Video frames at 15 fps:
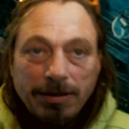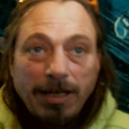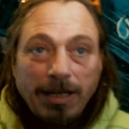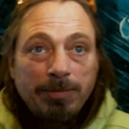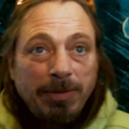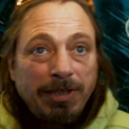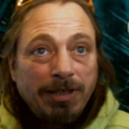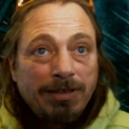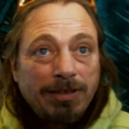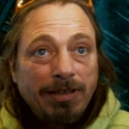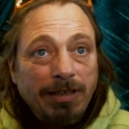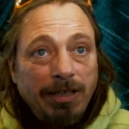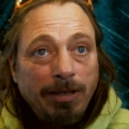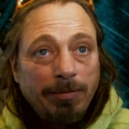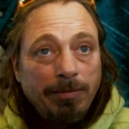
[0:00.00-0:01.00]
That's because
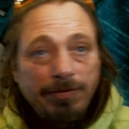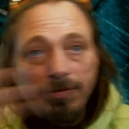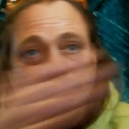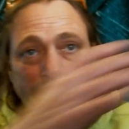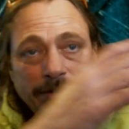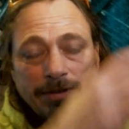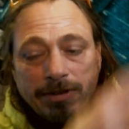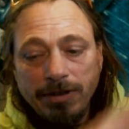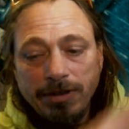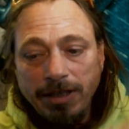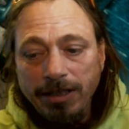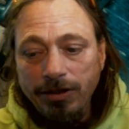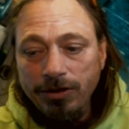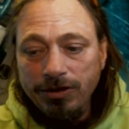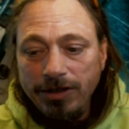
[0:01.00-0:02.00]
the nymph, they
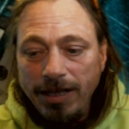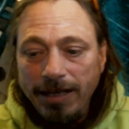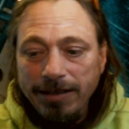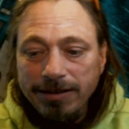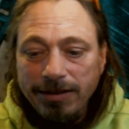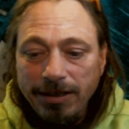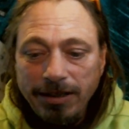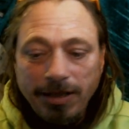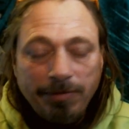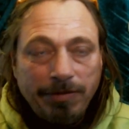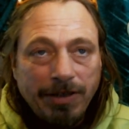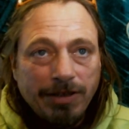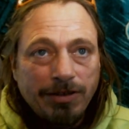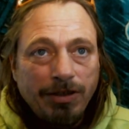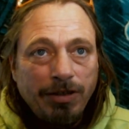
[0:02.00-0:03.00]
use that as the nymph
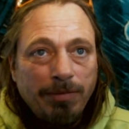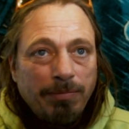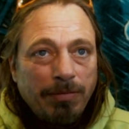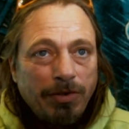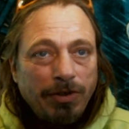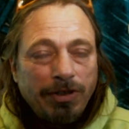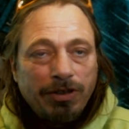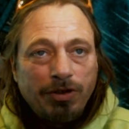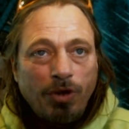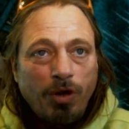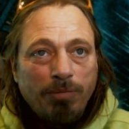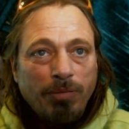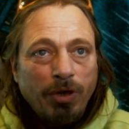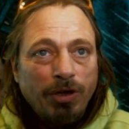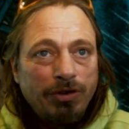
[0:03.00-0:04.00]
because the, there is no
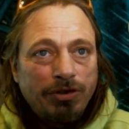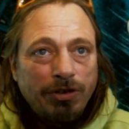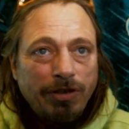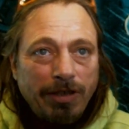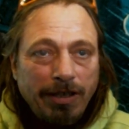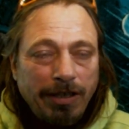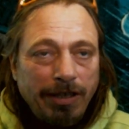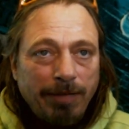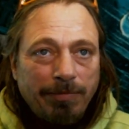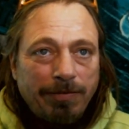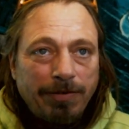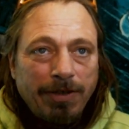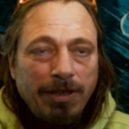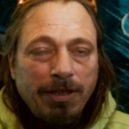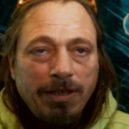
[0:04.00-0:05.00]
merger in the
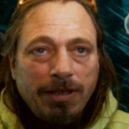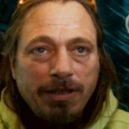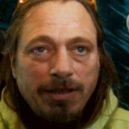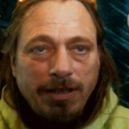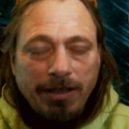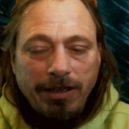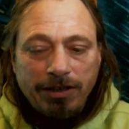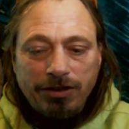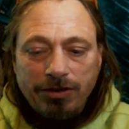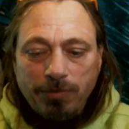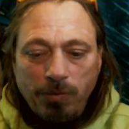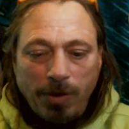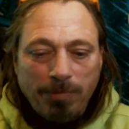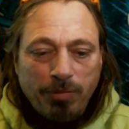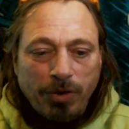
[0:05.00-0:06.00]
nymph. Unless
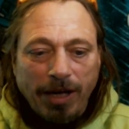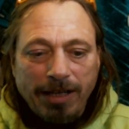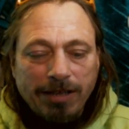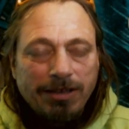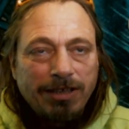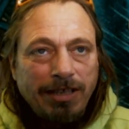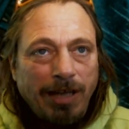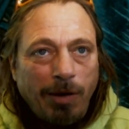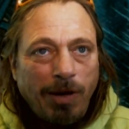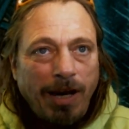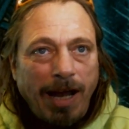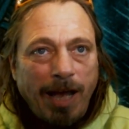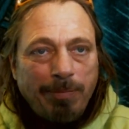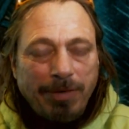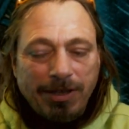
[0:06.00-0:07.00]
one break. See, now what
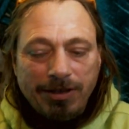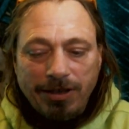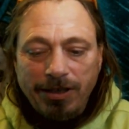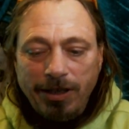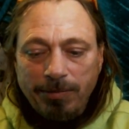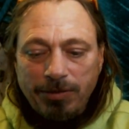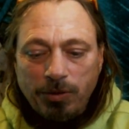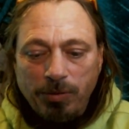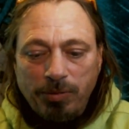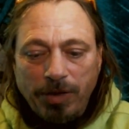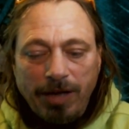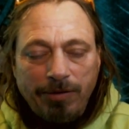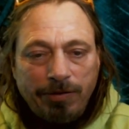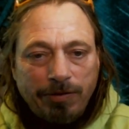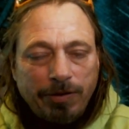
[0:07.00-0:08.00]
happened is the nymphs will
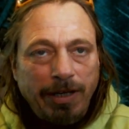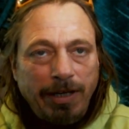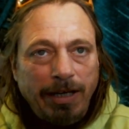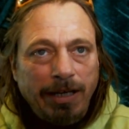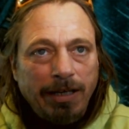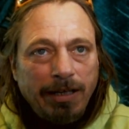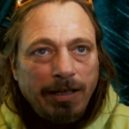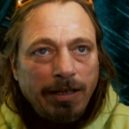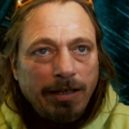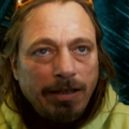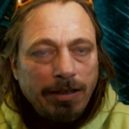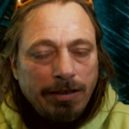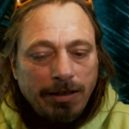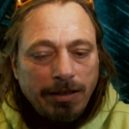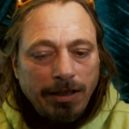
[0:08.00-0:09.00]
break free
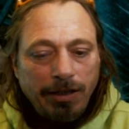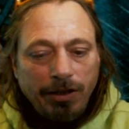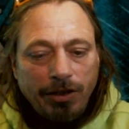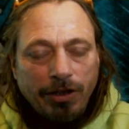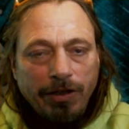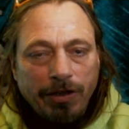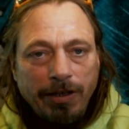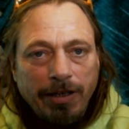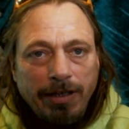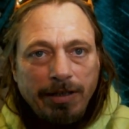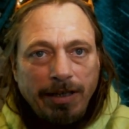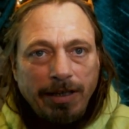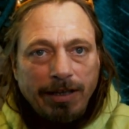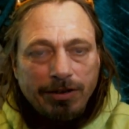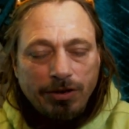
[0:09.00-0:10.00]
in the current
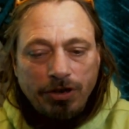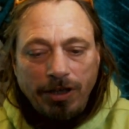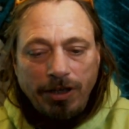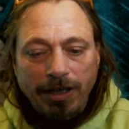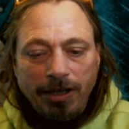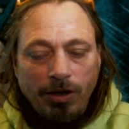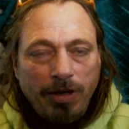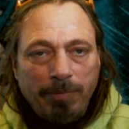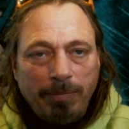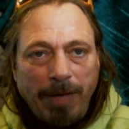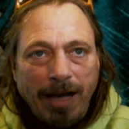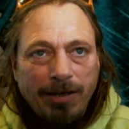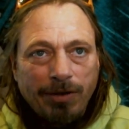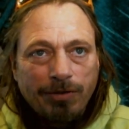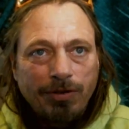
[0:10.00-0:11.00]
as they're trying to go to the
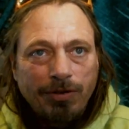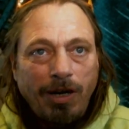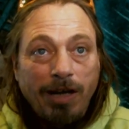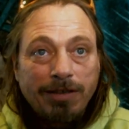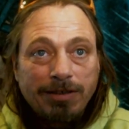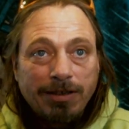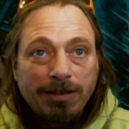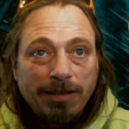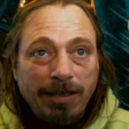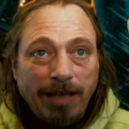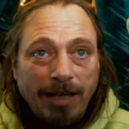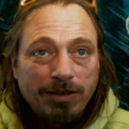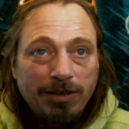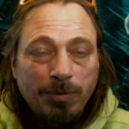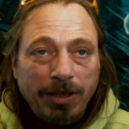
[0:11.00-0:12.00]
back of the rocks, and
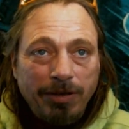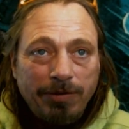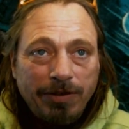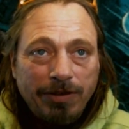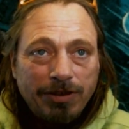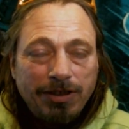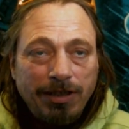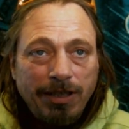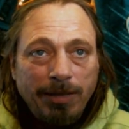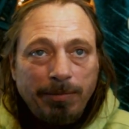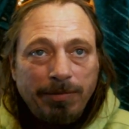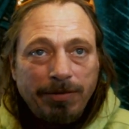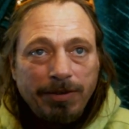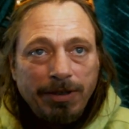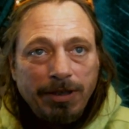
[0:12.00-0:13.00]
that's why you fish the
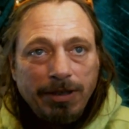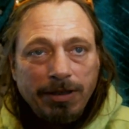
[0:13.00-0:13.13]
nymph.